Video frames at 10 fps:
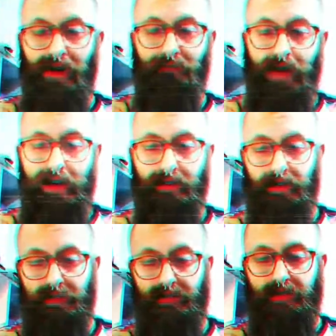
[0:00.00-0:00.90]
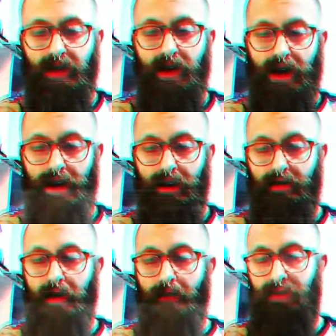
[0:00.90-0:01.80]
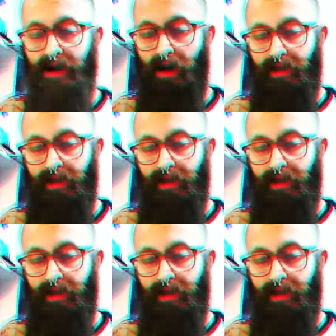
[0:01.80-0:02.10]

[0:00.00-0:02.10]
violence and becoming a